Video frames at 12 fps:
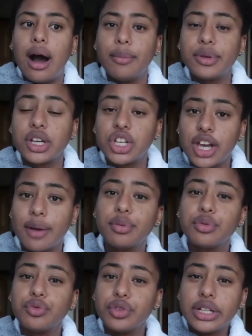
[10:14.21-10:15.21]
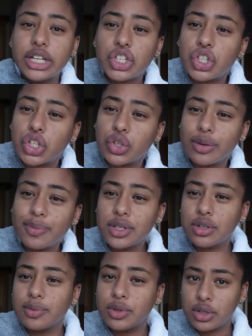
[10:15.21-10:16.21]
because shampoo really
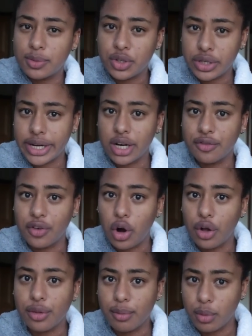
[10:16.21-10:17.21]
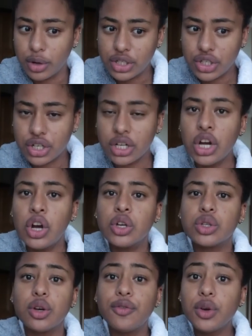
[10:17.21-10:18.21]
strips your hair of all the moisture.
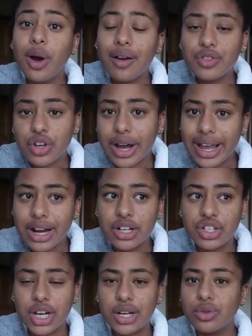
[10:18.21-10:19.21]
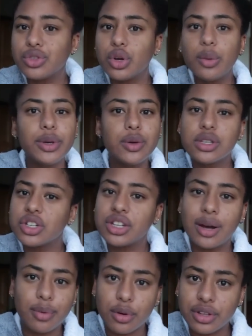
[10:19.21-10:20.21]
So if you have dry hair in general, don't be using
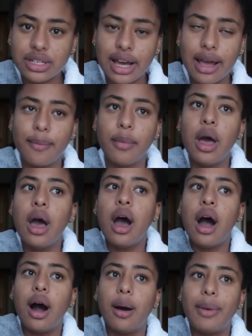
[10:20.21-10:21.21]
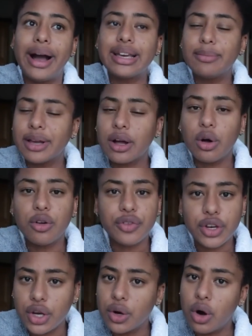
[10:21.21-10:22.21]
shampoo all the time. I can make a whole
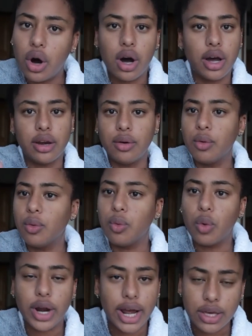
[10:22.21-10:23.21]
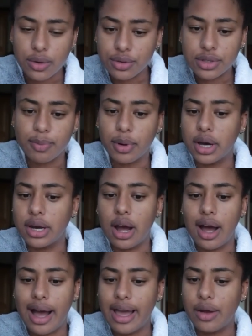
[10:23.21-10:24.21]
video on what I use, but
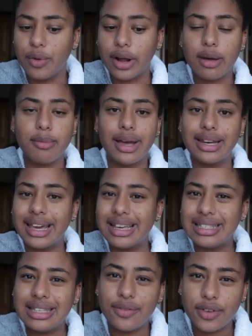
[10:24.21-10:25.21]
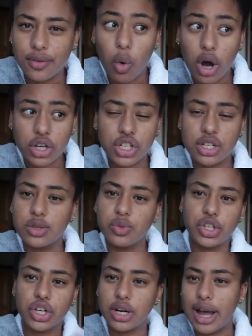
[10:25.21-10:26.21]
I recommend ACV washes,
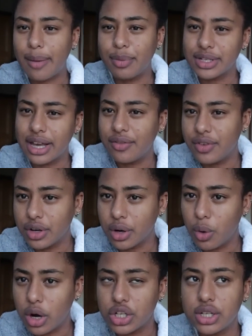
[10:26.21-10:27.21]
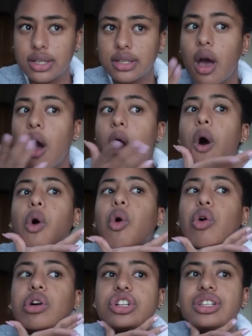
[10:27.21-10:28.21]
which are apple cider vinegar washes,
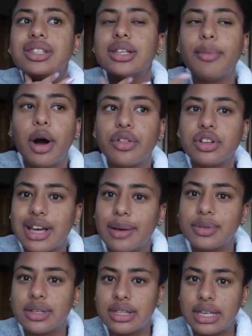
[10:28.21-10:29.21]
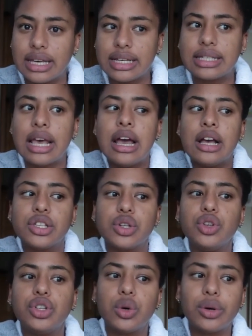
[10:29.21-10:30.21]
or just some other types of things, so
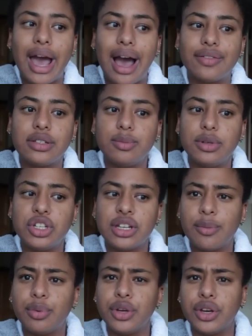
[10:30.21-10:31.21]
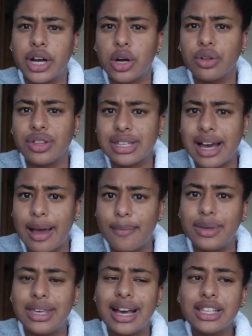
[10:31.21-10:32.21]
you don't have to be shampooing your hair all the time.
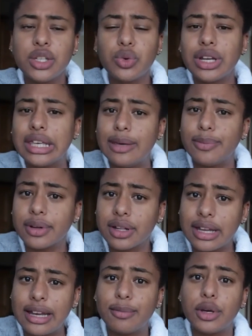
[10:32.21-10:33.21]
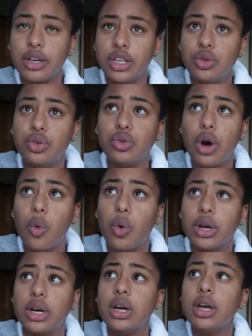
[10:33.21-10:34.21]
Yes, you want to keep it clean, but you do not
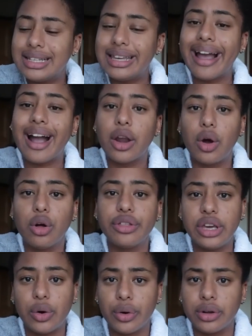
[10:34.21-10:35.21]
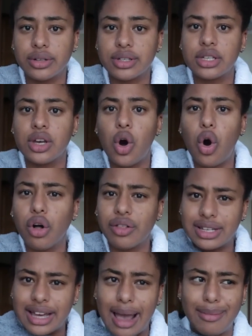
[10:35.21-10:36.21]
want to take out all the oils all
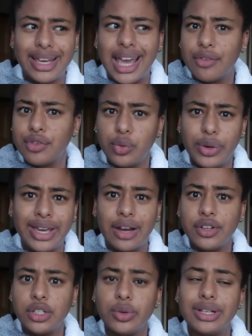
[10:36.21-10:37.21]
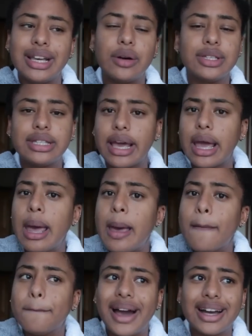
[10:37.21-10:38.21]
the time, like every week, every 2 weeks. I would say
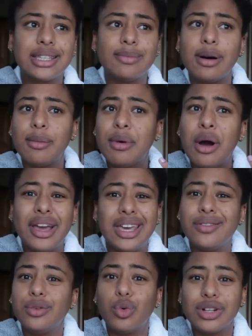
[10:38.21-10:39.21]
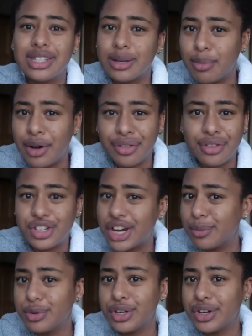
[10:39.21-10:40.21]
maximum even once a month
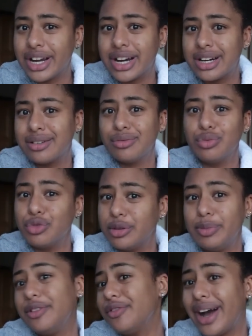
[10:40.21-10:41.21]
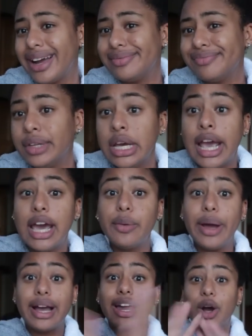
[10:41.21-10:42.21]
shampooing your hair would be fine.
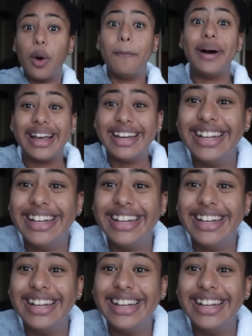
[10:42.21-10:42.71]
Anyway, I gotta go, bye.